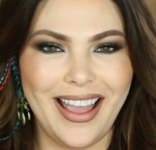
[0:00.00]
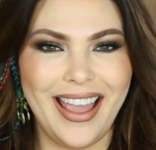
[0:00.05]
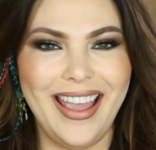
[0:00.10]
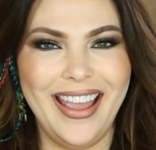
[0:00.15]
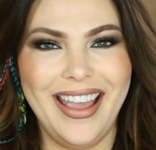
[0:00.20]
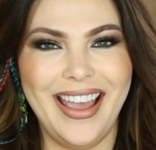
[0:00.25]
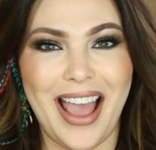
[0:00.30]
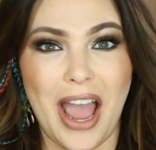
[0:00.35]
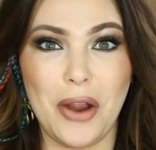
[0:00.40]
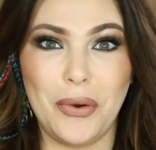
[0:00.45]

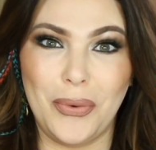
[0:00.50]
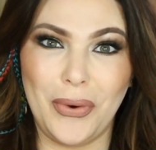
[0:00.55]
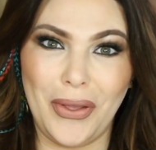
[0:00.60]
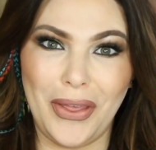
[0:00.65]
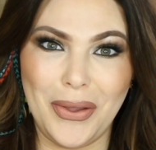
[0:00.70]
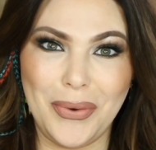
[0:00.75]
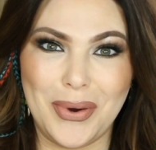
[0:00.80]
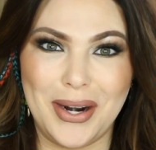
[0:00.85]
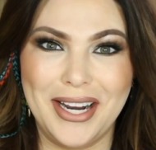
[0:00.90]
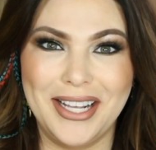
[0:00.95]
I
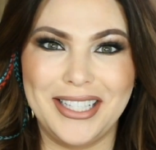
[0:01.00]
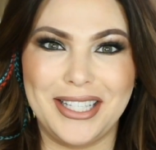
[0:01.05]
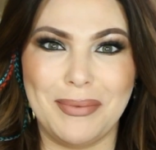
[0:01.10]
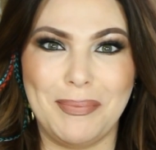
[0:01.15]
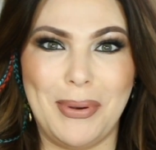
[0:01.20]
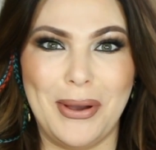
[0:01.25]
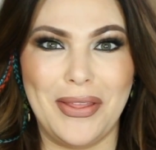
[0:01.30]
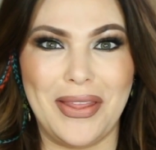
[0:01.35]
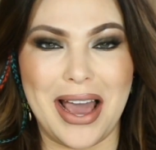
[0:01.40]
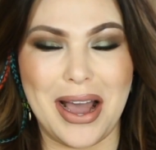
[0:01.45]
really wanted to
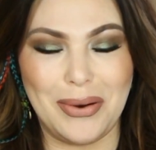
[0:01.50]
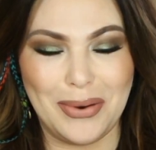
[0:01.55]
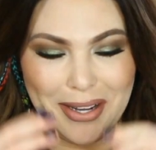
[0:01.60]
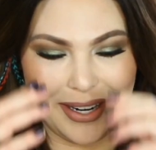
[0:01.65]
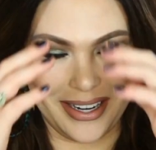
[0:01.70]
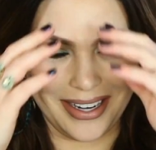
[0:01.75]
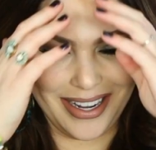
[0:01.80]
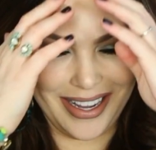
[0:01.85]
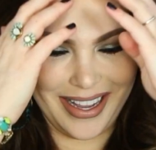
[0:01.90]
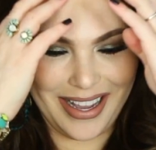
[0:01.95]
put that
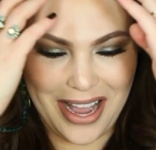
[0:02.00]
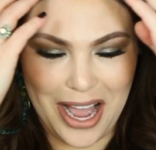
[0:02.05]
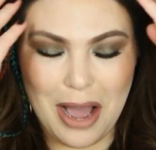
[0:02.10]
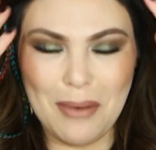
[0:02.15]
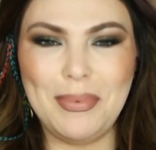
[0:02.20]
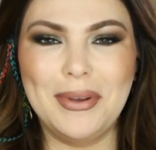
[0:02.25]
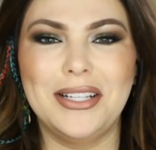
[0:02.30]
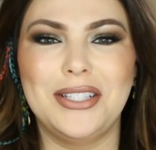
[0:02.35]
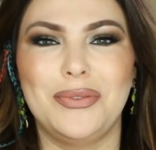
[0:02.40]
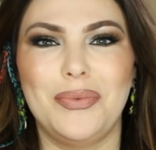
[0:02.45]
one
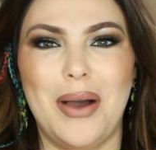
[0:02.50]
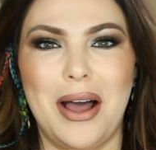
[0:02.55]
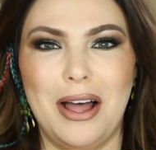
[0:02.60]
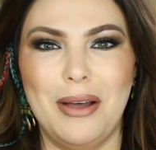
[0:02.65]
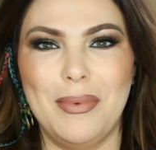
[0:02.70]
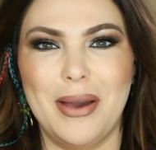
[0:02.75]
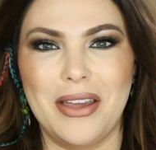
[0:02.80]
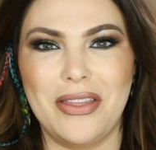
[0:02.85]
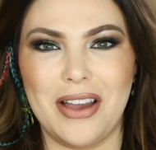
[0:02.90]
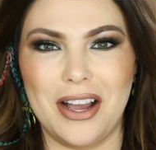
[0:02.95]
up as well,
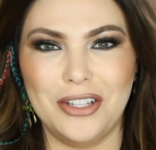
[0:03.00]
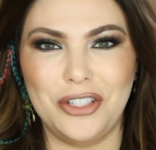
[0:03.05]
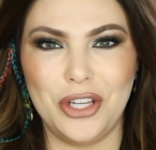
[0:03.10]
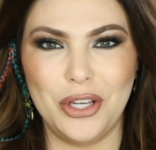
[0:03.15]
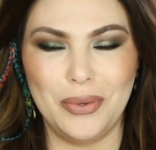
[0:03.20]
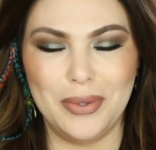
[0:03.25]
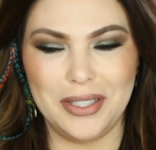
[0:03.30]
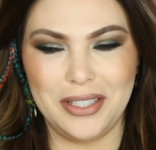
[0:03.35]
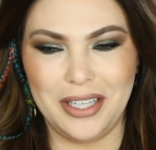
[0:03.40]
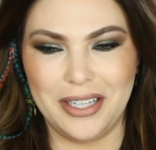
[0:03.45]
but I thought
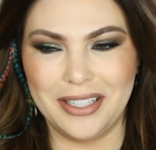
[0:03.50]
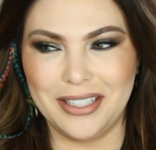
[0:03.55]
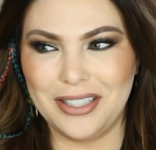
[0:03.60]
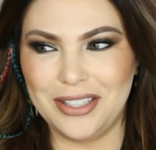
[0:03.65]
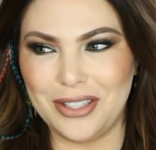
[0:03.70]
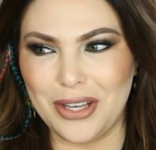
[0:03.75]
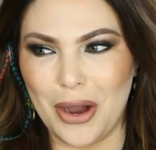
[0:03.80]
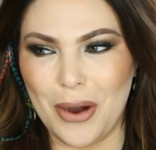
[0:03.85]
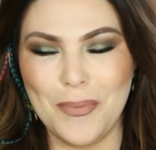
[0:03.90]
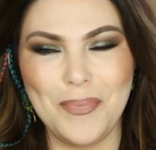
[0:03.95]
2 was good.
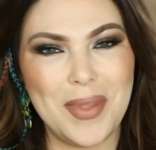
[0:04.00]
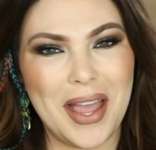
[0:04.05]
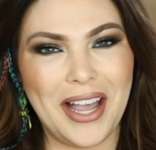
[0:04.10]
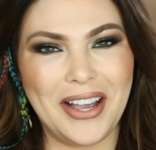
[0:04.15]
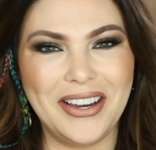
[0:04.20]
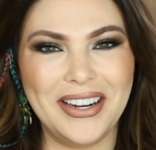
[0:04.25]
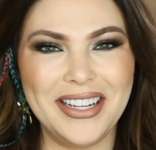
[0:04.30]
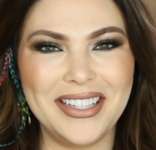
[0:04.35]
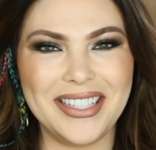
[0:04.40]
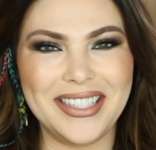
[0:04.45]
So I
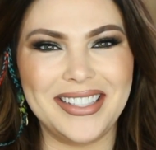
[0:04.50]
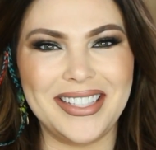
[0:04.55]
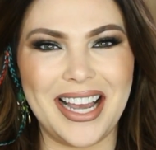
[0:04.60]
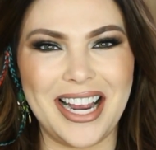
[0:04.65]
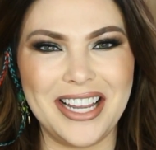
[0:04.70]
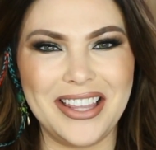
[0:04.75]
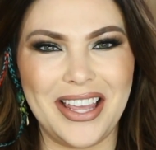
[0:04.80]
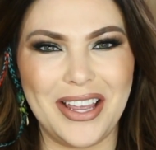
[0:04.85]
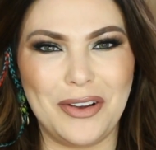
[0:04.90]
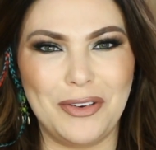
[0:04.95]
couldn't
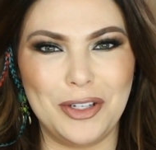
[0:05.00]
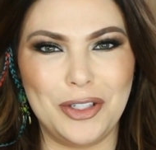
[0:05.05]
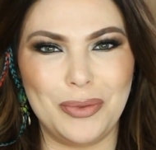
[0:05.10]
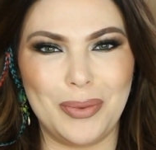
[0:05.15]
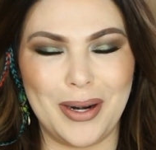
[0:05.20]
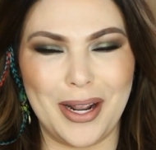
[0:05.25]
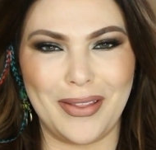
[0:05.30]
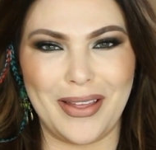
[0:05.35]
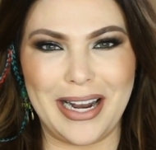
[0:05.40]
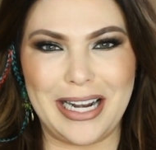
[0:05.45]
decide like which
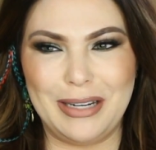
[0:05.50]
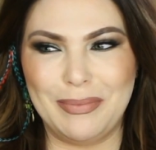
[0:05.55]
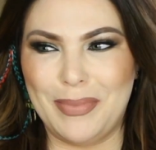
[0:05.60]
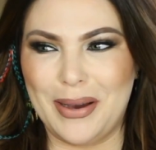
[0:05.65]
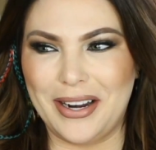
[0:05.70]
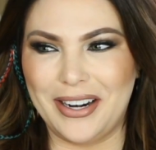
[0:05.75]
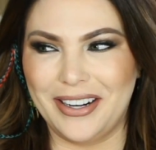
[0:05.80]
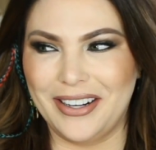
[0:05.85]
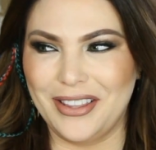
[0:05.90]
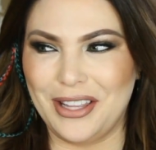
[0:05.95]
one I liked
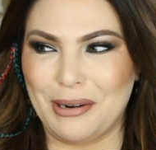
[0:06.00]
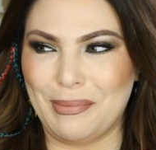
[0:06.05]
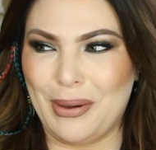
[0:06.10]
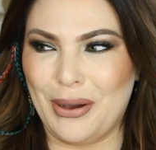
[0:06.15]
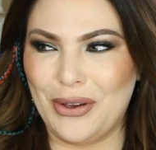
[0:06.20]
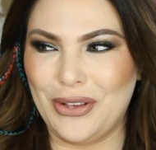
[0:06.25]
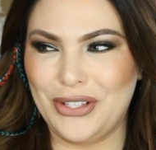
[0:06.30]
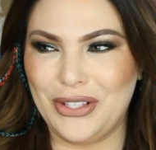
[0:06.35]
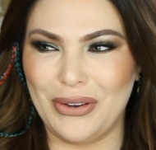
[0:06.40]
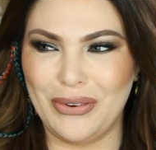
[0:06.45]
better. They're
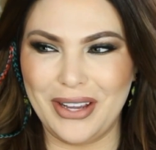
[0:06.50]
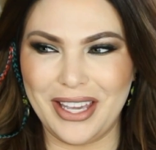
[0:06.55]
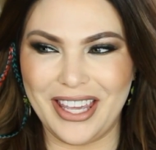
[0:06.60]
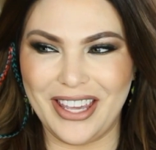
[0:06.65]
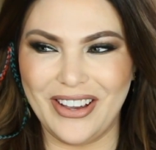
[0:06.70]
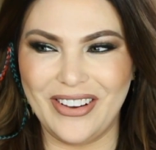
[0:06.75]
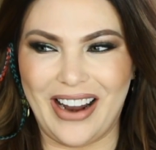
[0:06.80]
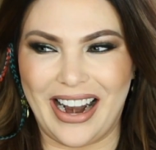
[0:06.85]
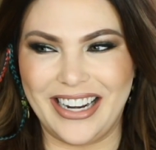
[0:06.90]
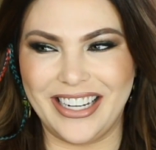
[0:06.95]
both so
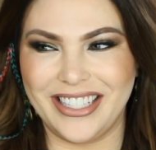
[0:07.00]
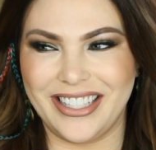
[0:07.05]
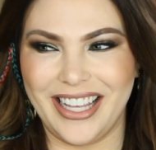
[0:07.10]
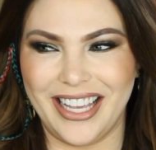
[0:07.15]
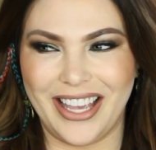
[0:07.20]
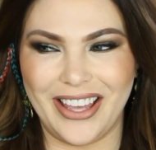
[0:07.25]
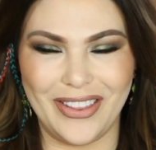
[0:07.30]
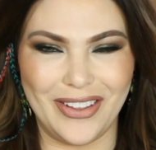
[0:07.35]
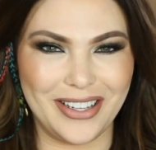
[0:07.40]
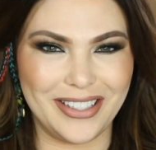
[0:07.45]
cute and I just
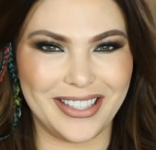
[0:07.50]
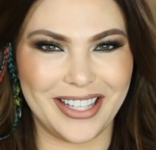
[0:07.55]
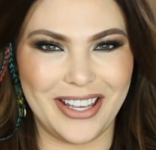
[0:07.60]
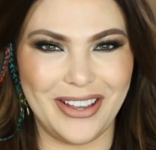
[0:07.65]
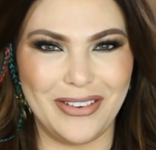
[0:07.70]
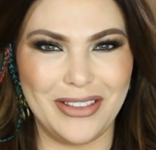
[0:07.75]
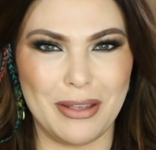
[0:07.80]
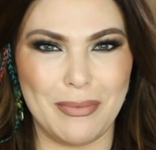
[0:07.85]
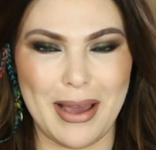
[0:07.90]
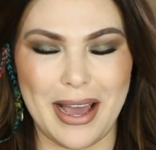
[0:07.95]
think it looks
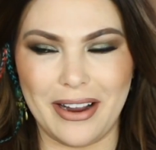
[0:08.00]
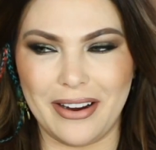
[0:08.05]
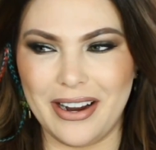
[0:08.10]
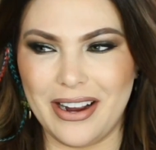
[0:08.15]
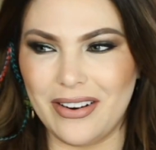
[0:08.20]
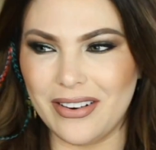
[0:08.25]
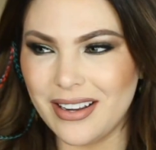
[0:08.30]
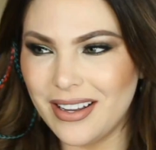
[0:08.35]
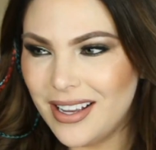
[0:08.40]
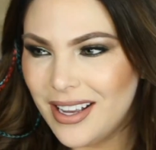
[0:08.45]
cute in the
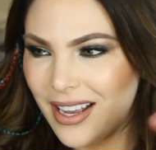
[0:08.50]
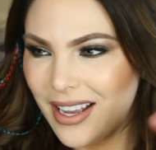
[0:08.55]
background.